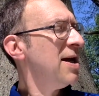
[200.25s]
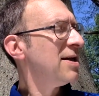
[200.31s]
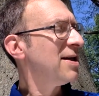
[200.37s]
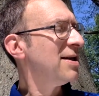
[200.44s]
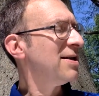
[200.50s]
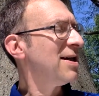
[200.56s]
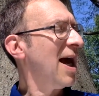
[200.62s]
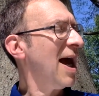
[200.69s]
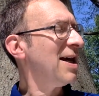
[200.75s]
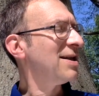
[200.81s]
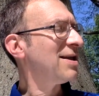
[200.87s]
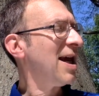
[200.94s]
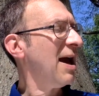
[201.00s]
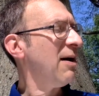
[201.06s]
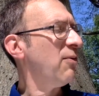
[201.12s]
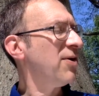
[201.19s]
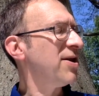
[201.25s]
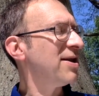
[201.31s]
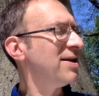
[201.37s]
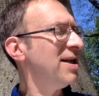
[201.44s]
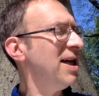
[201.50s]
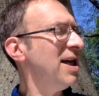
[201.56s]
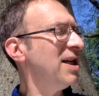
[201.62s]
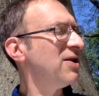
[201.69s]
Tendai sat with his
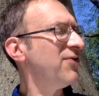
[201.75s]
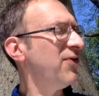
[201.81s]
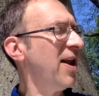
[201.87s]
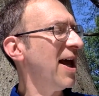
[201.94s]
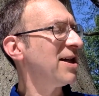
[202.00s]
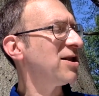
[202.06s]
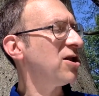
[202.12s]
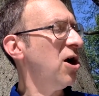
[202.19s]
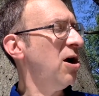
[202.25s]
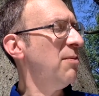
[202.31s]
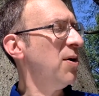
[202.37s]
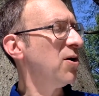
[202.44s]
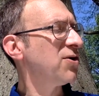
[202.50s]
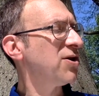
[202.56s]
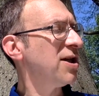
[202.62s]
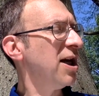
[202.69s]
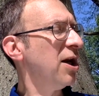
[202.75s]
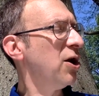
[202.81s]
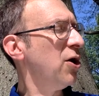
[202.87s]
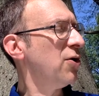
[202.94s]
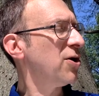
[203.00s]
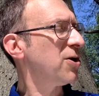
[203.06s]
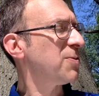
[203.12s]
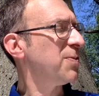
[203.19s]
knees flexed almost in a
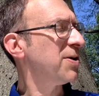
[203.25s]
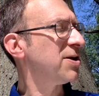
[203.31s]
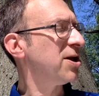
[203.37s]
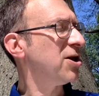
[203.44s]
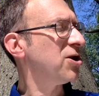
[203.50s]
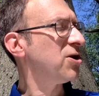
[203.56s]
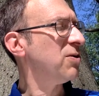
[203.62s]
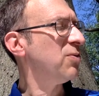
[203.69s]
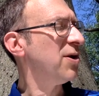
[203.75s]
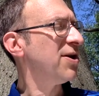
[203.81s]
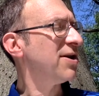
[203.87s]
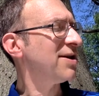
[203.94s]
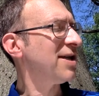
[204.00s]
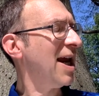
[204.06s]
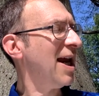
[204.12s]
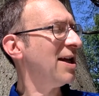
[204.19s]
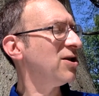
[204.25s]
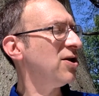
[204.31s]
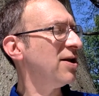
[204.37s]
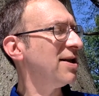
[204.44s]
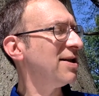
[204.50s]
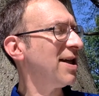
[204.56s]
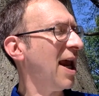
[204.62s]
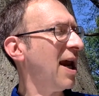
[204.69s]
lotus position with his hands
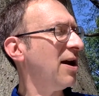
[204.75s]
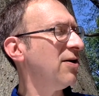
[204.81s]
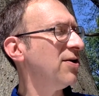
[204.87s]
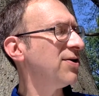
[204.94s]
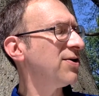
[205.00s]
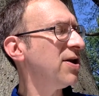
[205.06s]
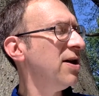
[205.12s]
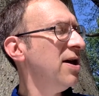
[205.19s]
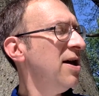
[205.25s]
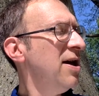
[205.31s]
on his ankles.